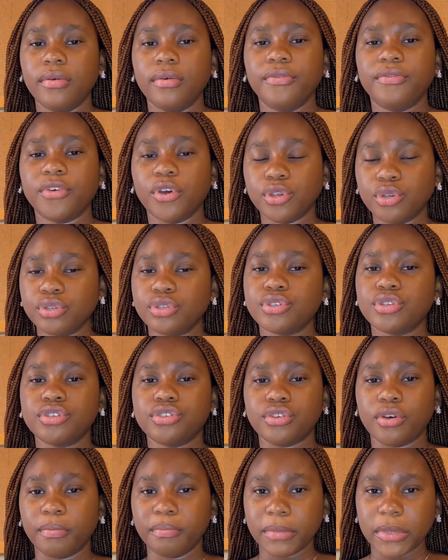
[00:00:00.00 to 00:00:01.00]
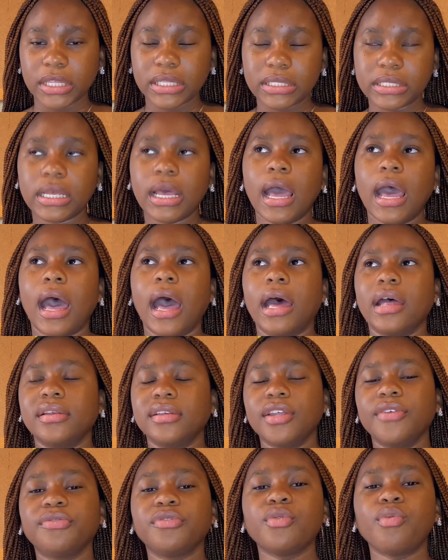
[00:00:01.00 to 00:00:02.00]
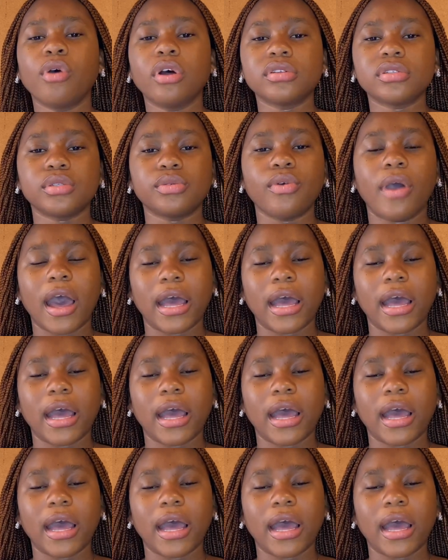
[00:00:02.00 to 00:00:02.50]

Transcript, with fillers: for you to submit and if you want to